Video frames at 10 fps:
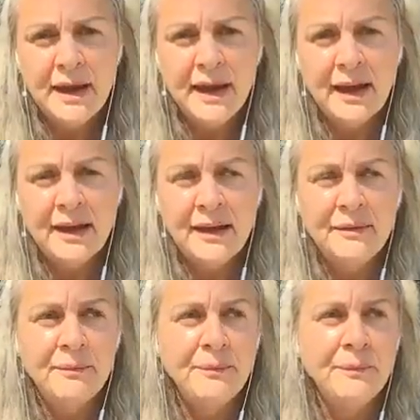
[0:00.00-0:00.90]

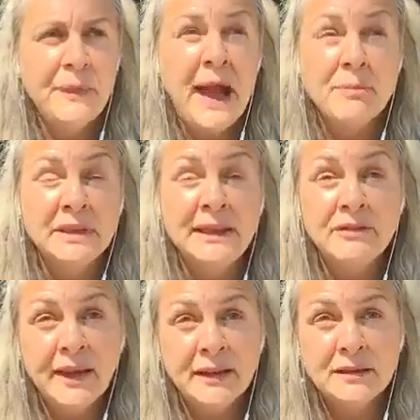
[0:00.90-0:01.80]
I'm
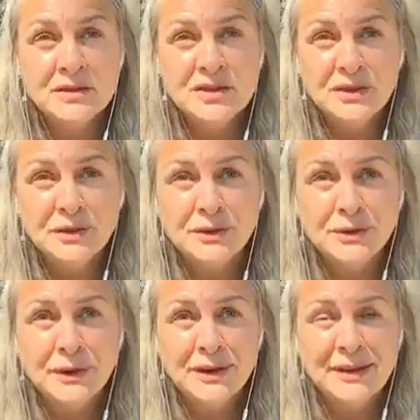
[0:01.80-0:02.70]
leaving to
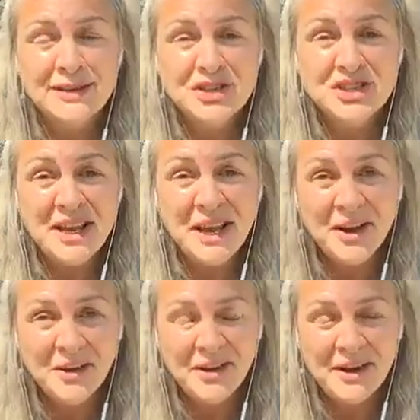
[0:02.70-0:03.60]

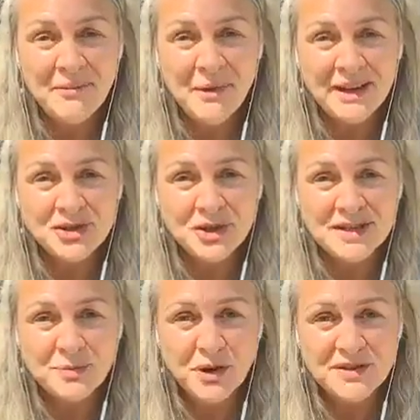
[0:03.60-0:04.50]
share my
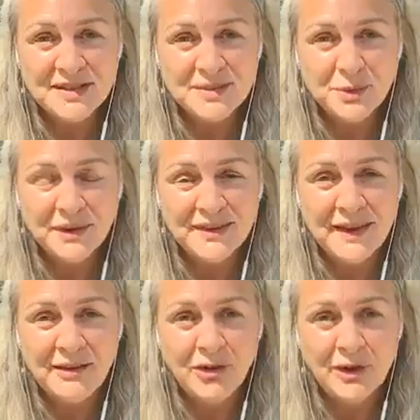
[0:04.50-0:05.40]
trust process with
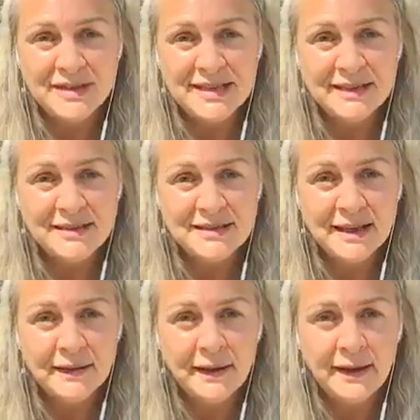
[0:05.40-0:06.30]
their volunteers
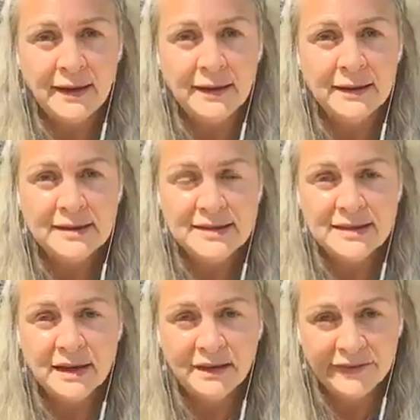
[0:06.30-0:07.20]
and their
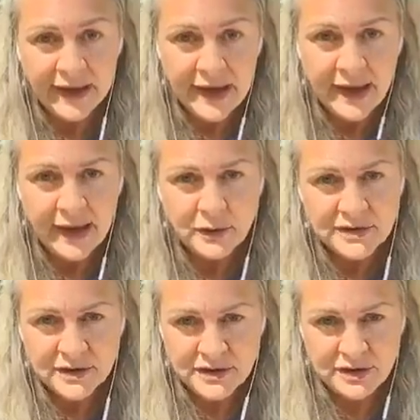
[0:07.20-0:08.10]
staff, and
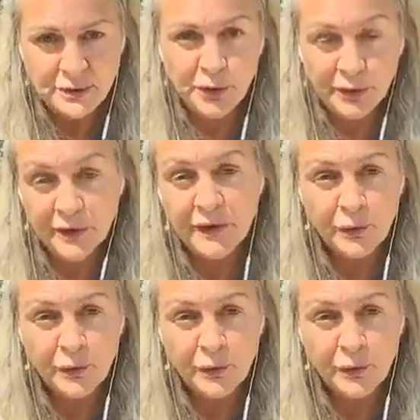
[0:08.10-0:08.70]
also to work with